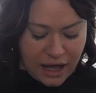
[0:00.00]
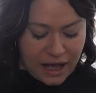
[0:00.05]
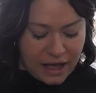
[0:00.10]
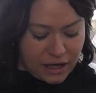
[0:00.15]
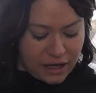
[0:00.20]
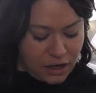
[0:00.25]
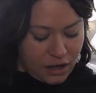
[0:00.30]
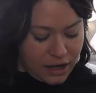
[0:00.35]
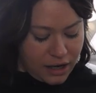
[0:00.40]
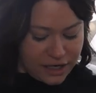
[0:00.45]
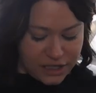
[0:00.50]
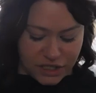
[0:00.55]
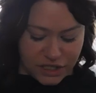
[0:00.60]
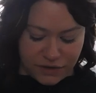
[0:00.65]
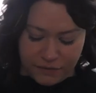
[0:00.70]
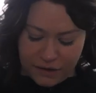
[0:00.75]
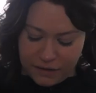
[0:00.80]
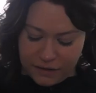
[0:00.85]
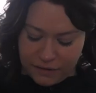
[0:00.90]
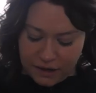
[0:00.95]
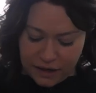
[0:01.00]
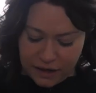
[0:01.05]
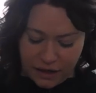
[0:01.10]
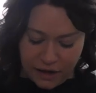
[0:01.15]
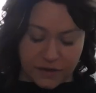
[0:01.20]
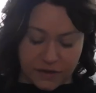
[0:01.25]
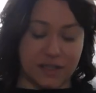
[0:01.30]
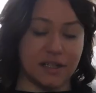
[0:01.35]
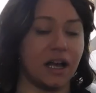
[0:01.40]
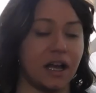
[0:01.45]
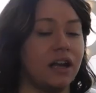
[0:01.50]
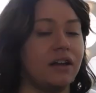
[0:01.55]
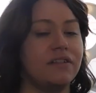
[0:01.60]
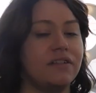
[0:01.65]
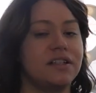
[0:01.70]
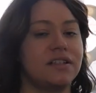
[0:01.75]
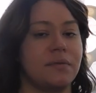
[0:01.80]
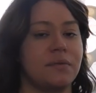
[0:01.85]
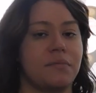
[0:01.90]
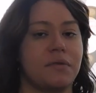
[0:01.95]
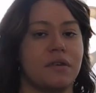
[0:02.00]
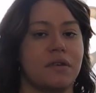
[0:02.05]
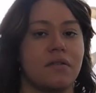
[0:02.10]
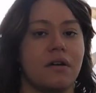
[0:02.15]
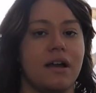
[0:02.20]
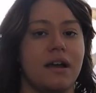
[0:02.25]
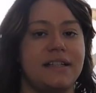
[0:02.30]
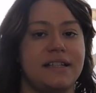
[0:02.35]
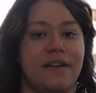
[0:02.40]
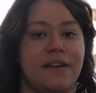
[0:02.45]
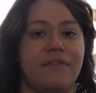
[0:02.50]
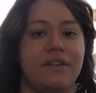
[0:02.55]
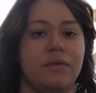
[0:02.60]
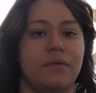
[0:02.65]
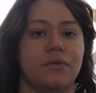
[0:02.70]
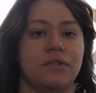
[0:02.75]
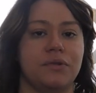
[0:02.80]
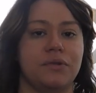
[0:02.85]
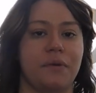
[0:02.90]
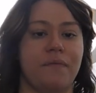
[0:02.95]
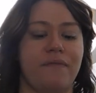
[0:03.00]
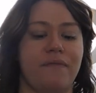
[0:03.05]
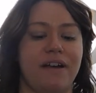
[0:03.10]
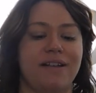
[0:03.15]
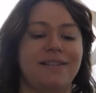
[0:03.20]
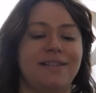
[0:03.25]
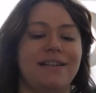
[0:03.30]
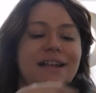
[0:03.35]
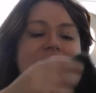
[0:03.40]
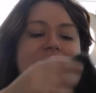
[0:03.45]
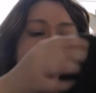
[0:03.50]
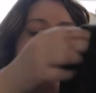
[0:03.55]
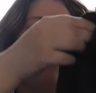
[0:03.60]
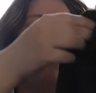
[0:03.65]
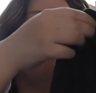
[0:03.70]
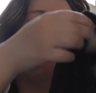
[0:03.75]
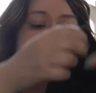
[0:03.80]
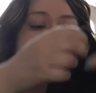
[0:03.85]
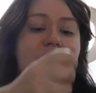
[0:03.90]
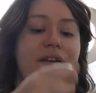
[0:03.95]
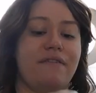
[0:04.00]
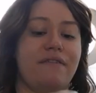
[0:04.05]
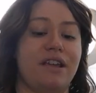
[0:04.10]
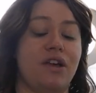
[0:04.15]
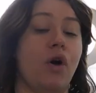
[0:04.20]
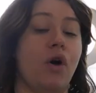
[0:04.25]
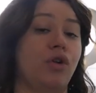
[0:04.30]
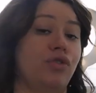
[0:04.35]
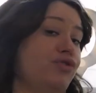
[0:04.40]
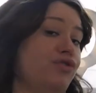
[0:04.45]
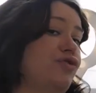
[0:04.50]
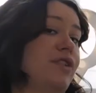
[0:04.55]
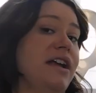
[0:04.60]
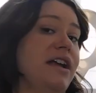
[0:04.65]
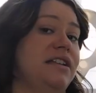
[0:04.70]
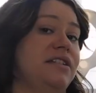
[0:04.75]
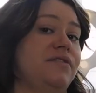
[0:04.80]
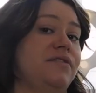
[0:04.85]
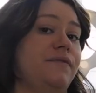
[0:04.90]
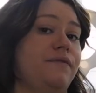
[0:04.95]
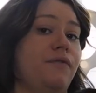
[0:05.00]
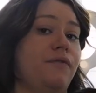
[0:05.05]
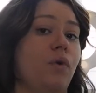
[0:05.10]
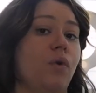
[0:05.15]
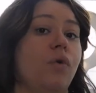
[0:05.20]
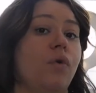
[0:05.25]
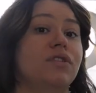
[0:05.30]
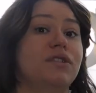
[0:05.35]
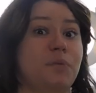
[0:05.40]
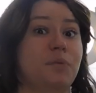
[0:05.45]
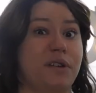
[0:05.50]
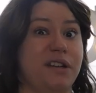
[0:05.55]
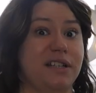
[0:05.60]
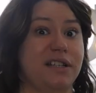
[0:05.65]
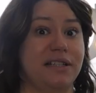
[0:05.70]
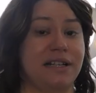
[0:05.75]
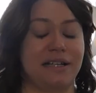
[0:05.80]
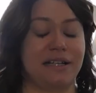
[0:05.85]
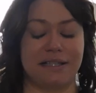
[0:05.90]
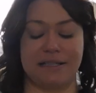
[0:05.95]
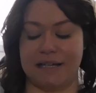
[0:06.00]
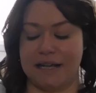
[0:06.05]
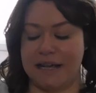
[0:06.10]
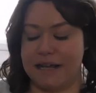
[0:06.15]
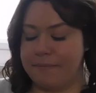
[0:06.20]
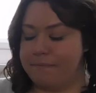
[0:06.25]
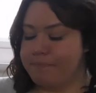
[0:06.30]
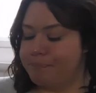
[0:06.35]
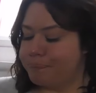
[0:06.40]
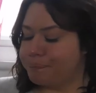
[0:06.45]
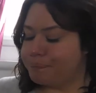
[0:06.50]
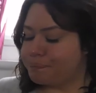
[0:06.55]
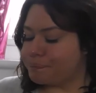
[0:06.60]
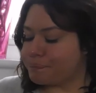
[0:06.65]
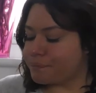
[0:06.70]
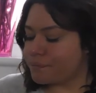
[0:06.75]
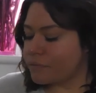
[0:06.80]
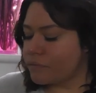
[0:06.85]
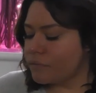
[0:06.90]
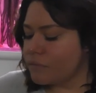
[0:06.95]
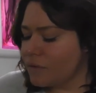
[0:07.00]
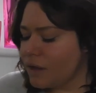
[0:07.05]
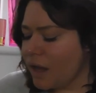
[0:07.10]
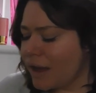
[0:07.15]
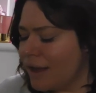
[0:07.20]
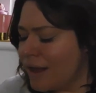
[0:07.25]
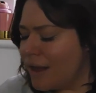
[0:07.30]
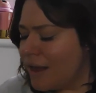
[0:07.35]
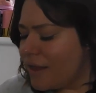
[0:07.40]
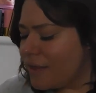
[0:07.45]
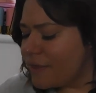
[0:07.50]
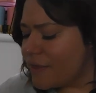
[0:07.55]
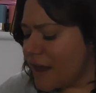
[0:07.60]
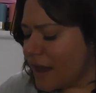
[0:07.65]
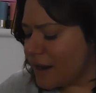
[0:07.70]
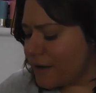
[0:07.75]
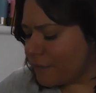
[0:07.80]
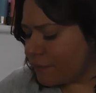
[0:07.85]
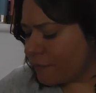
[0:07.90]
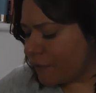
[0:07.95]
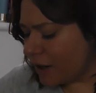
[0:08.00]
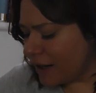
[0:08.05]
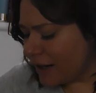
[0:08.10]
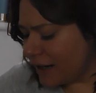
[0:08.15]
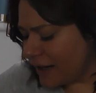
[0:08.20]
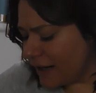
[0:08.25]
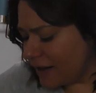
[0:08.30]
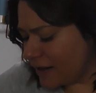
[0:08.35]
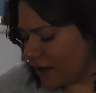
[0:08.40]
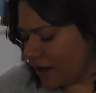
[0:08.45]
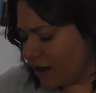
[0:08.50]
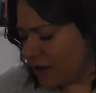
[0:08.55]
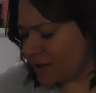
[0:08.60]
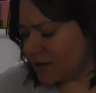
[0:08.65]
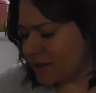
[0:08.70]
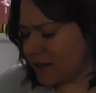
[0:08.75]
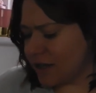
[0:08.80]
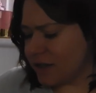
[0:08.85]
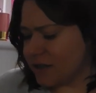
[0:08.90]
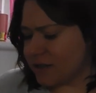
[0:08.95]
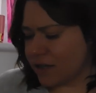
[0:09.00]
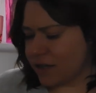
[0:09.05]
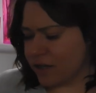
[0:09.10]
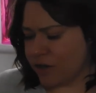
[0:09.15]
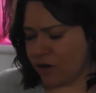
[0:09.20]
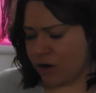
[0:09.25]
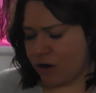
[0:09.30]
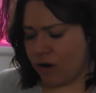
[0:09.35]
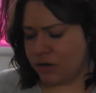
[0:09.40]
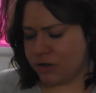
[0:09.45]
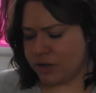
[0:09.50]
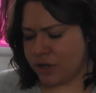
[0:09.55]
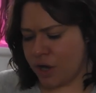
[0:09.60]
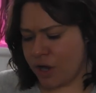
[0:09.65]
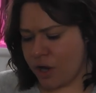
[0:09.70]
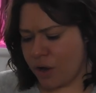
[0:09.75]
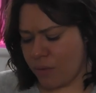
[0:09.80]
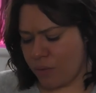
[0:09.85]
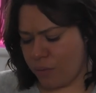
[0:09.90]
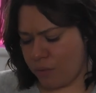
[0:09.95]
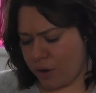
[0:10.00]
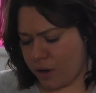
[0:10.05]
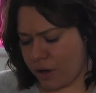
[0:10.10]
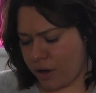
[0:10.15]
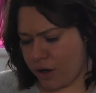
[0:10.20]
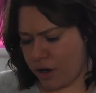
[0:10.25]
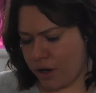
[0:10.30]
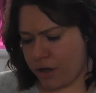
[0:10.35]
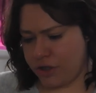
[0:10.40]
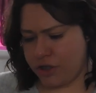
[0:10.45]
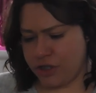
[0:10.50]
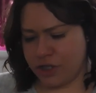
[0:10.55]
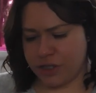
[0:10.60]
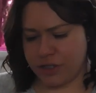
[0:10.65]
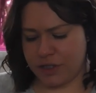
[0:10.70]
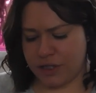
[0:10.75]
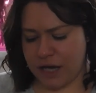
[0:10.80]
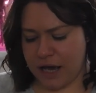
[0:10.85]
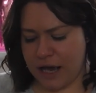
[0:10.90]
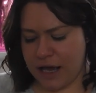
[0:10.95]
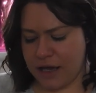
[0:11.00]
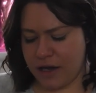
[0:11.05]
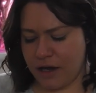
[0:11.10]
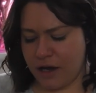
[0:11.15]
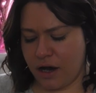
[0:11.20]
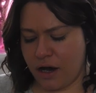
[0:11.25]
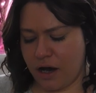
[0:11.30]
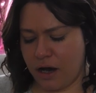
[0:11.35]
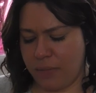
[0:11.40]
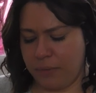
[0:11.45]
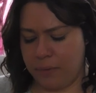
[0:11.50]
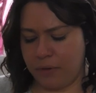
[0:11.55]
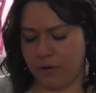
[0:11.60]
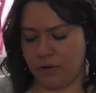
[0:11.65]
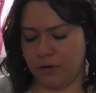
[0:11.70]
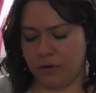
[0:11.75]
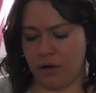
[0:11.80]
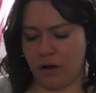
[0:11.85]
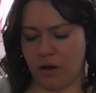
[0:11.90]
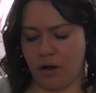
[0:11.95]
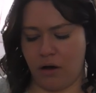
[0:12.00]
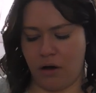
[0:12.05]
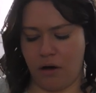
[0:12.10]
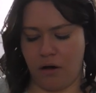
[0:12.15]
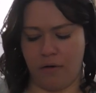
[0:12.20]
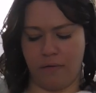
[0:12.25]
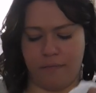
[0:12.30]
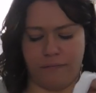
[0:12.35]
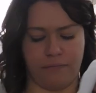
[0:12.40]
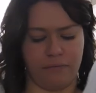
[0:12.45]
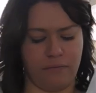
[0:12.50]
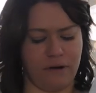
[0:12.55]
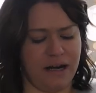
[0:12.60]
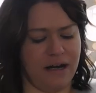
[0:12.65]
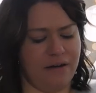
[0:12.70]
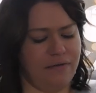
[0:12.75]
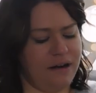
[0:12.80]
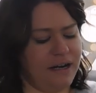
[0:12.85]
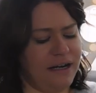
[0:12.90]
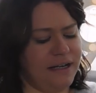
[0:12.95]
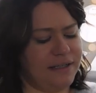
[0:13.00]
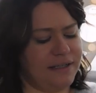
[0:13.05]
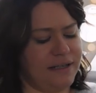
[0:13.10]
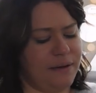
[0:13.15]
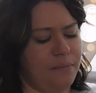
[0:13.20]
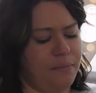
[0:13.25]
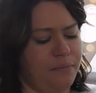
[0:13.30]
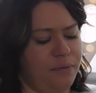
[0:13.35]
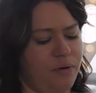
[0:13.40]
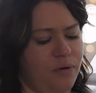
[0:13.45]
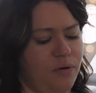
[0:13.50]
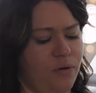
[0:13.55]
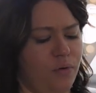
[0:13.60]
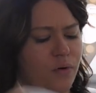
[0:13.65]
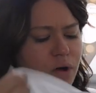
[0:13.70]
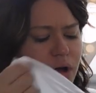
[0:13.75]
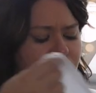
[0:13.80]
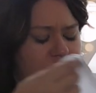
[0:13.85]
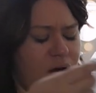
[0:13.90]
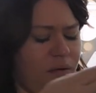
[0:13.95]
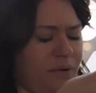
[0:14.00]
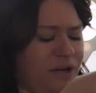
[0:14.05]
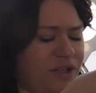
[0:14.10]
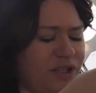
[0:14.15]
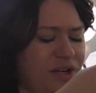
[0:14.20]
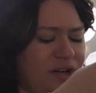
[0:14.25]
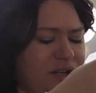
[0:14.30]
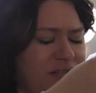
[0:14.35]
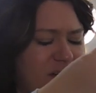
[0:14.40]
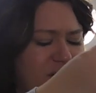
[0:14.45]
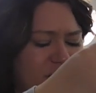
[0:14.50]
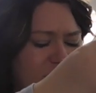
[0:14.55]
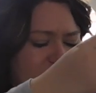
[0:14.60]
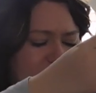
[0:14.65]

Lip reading: And I actually really, really like this colour. It's something that I definitely want to invest in and very on trend for Spring 16. Then finally, the last things I got were just a couple of really, really simple, which I don't